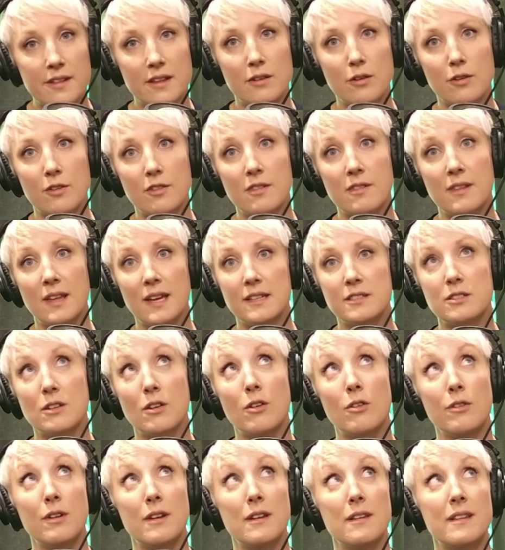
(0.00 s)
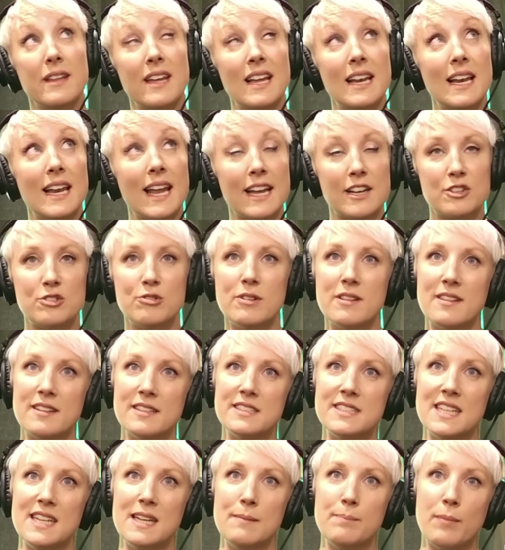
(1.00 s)
costs sit on the
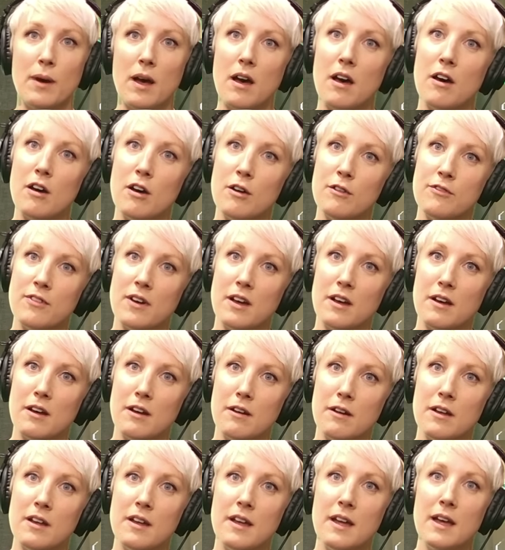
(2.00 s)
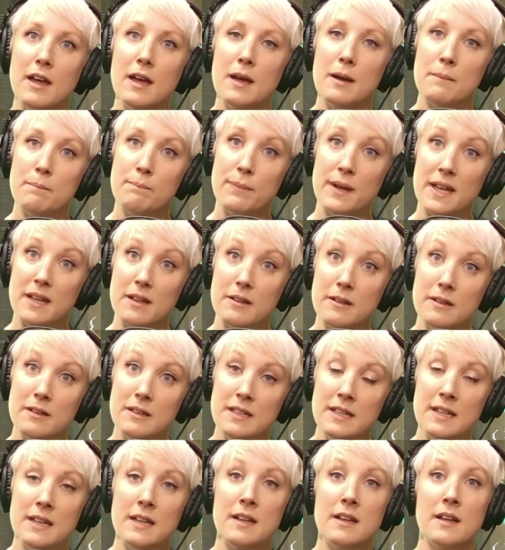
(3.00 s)
electricity part of our bill,
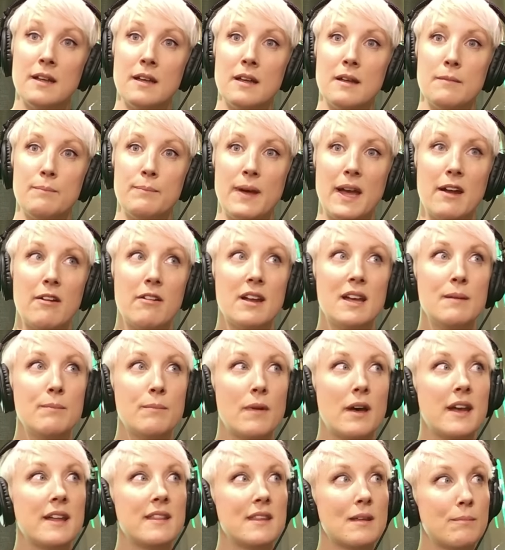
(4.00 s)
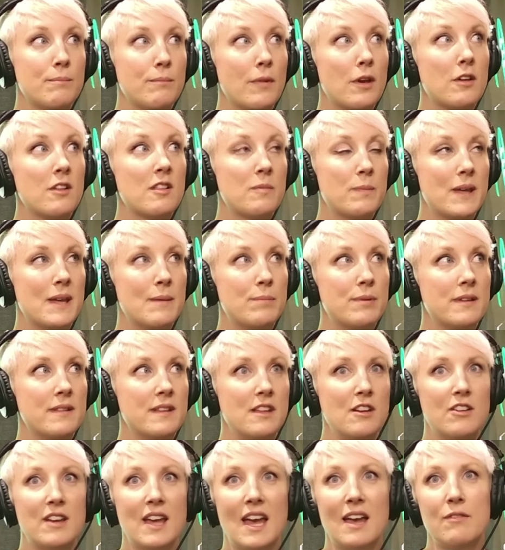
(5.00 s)
bearing in mind that most people in
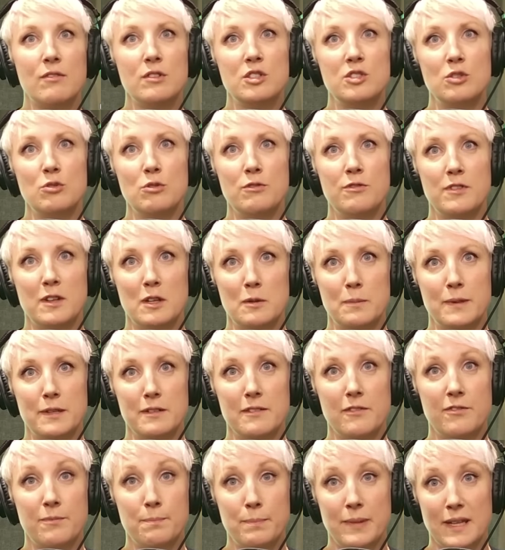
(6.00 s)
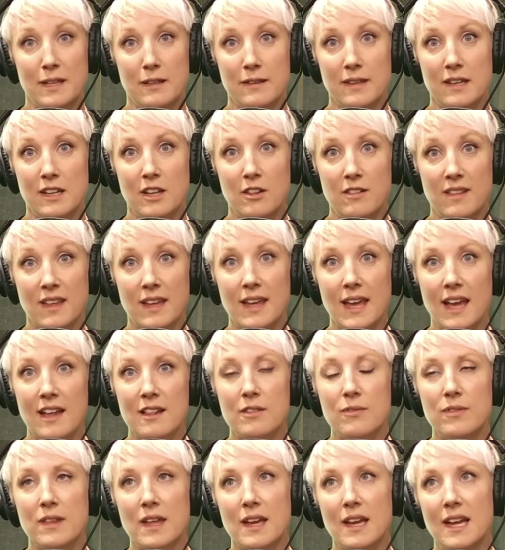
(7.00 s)
the UK have a dual fuel bill. They're using
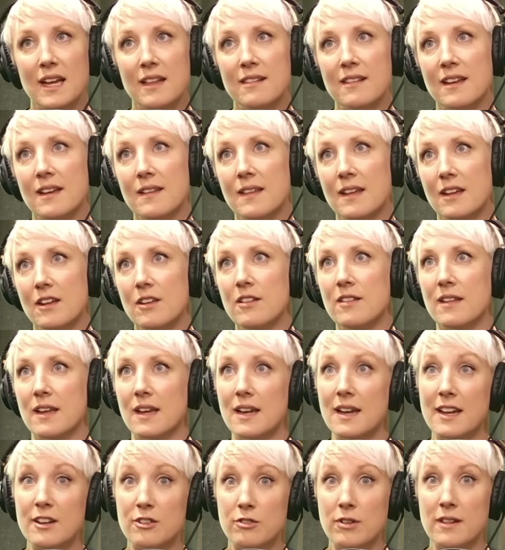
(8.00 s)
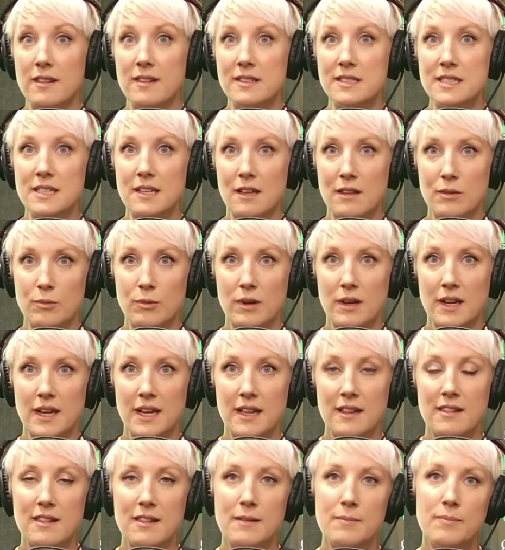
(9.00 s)
gas for their heating and they're using electricity
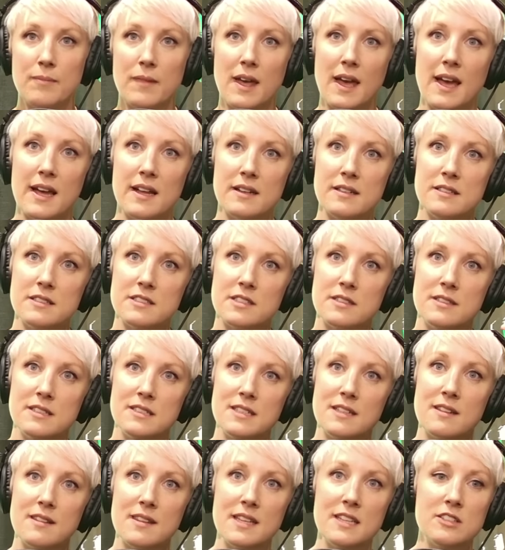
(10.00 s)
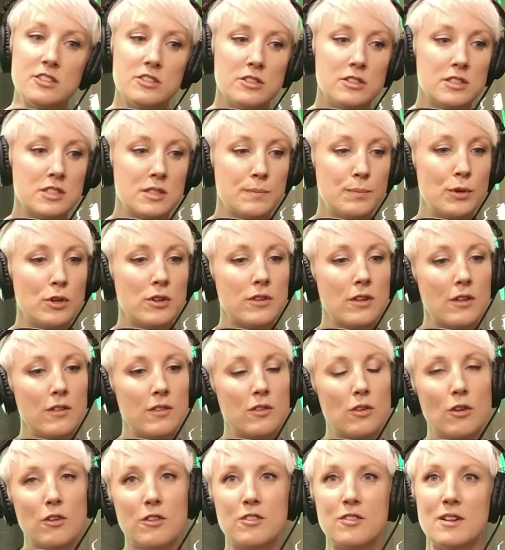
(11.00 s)
otherwise. And the decision to put those
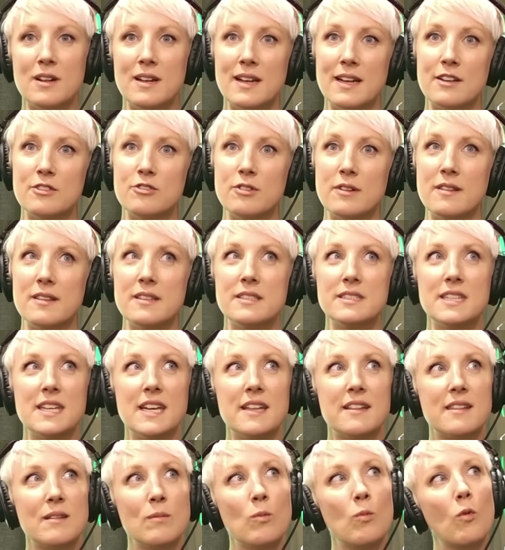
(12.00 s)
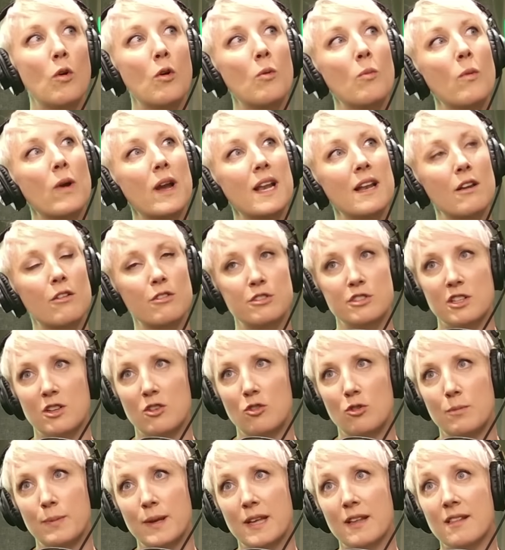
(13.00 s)
costs on electricity is in one way
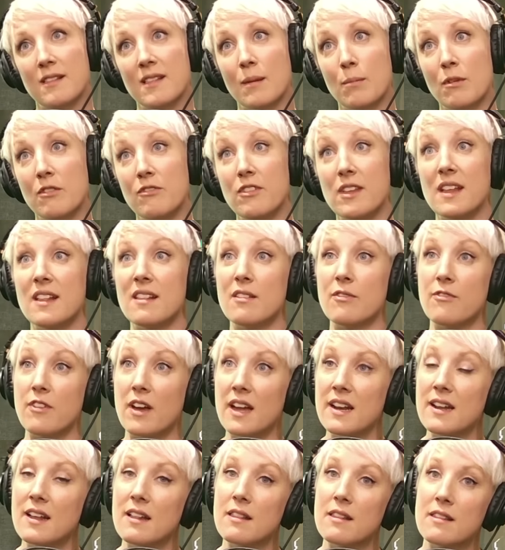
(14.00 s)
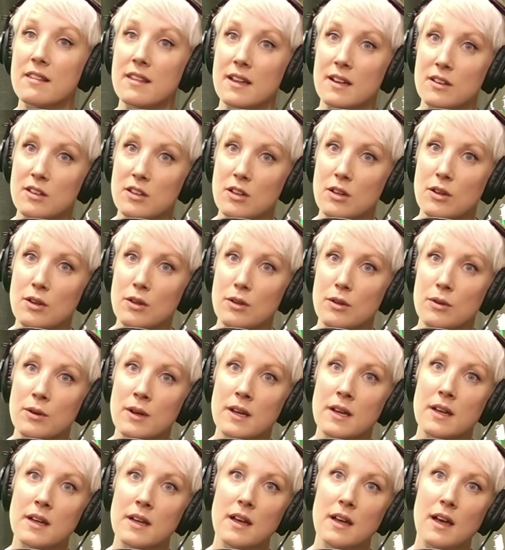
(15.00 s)
logical because some of it is financing new
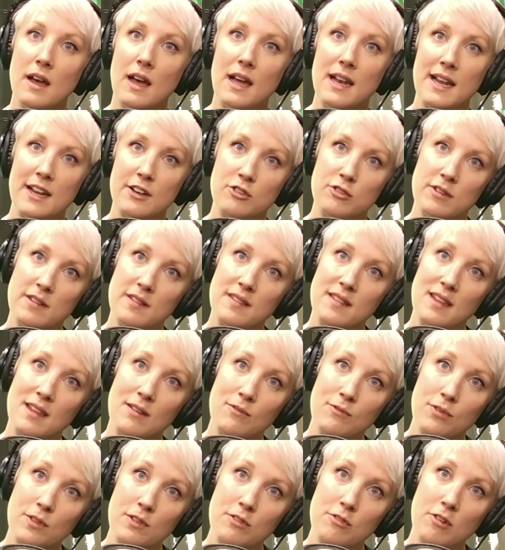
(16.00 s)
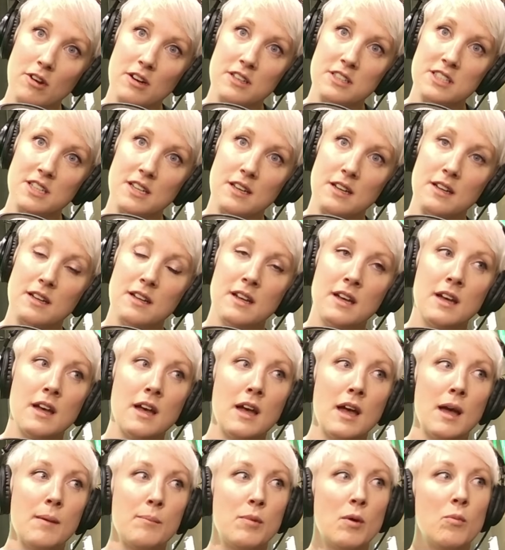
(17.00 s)
electricity infrastructure.
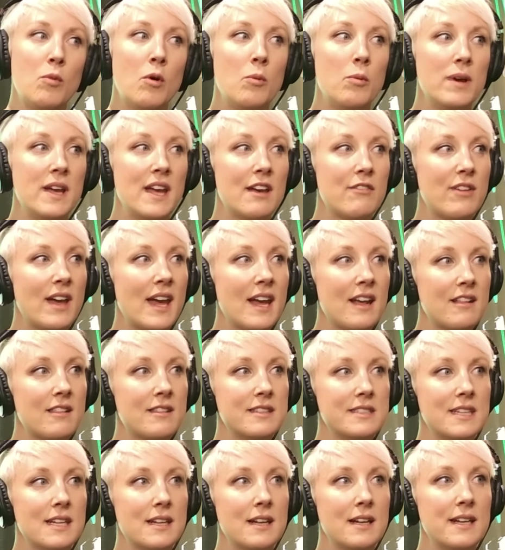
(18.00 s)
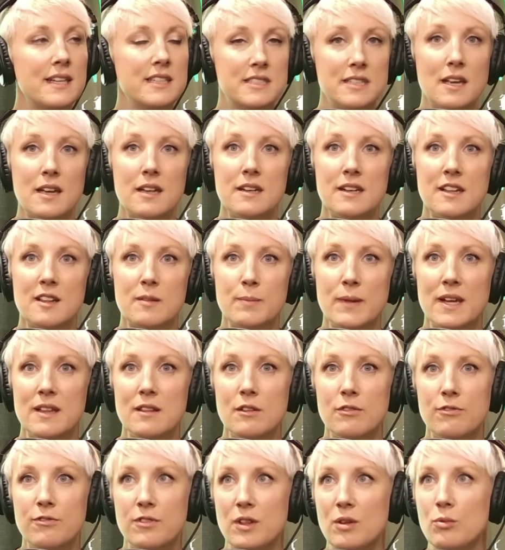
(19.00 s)
But what we have accidentally done is make
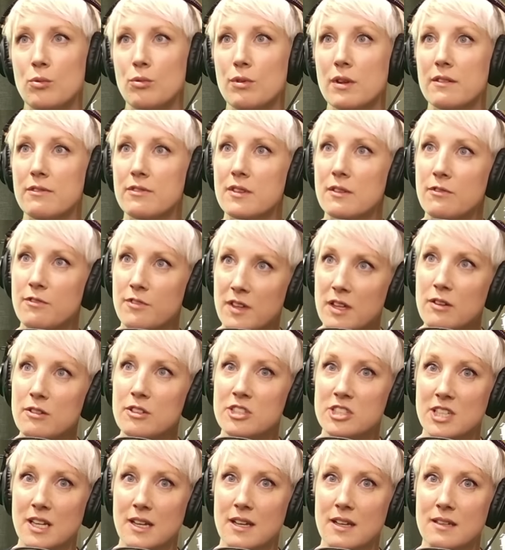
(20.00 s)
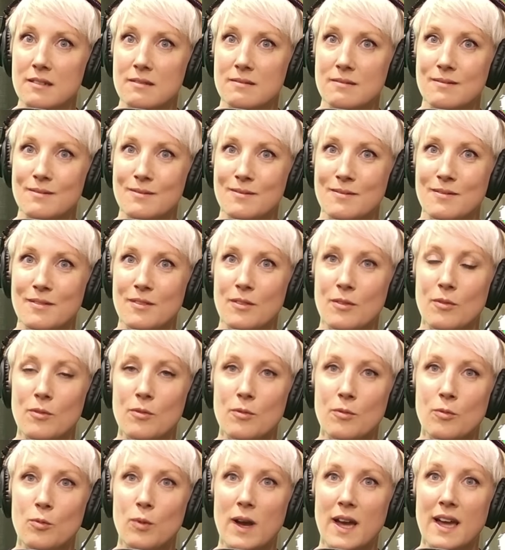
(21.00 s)
the fuel of the future,
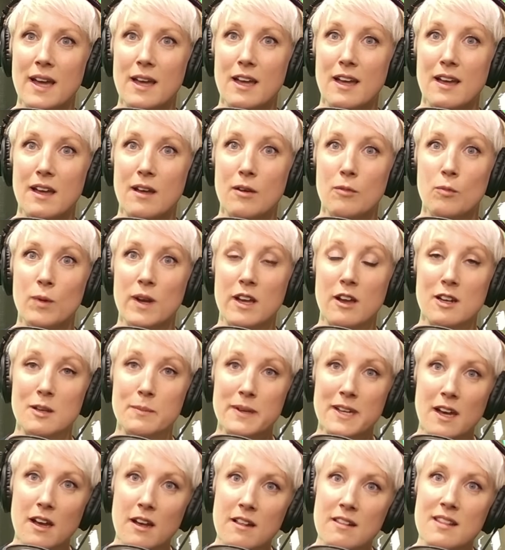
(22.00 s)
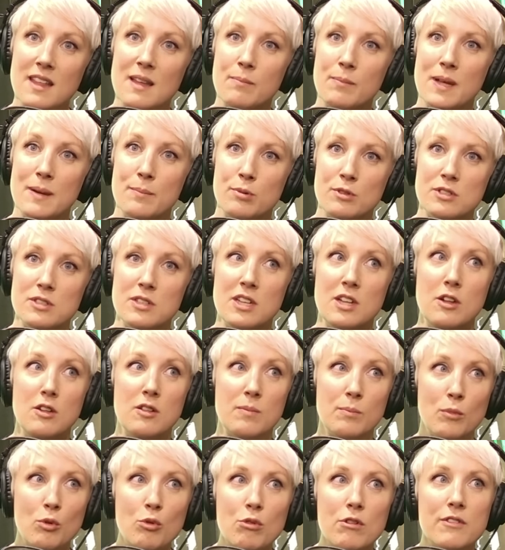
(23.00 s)
where we're going to be asking people to
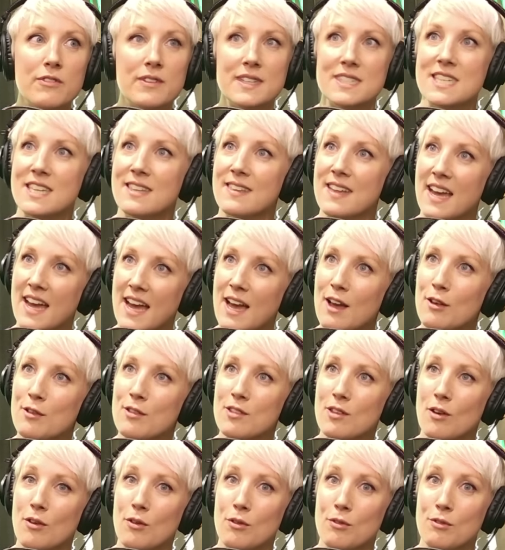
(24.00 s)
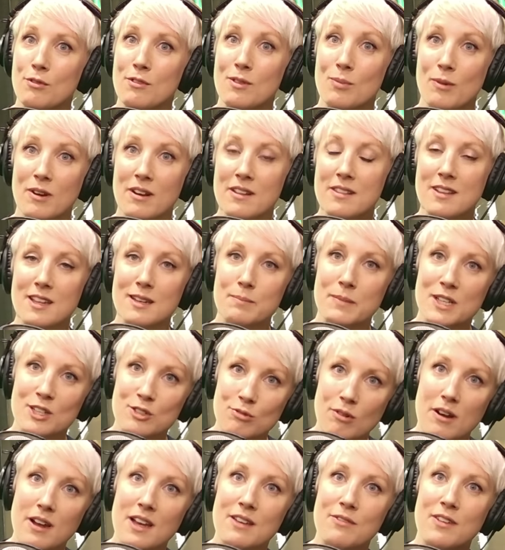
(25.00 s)
use more of it in their households, where it's going to be
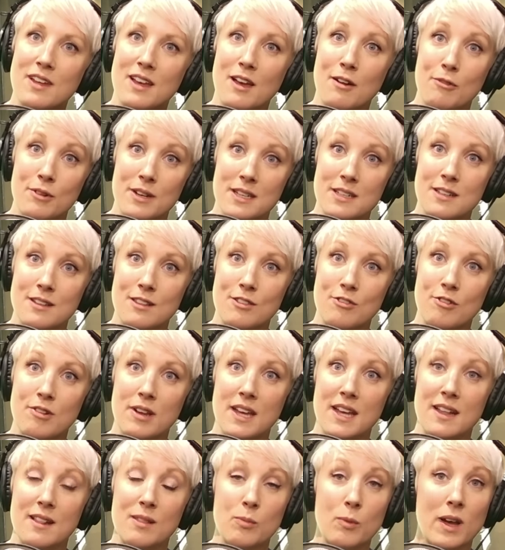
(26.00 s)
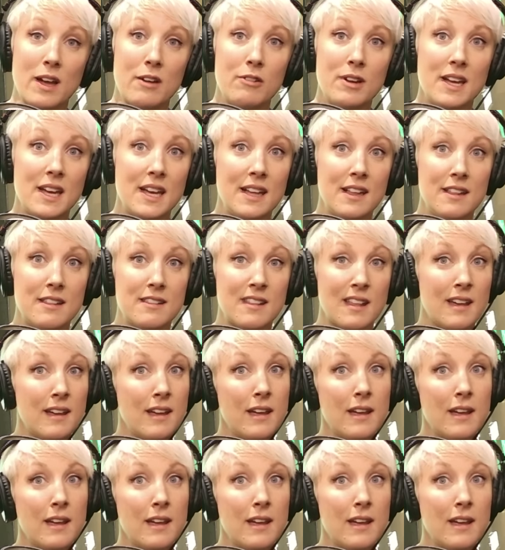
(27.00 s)
driving our industries, where it is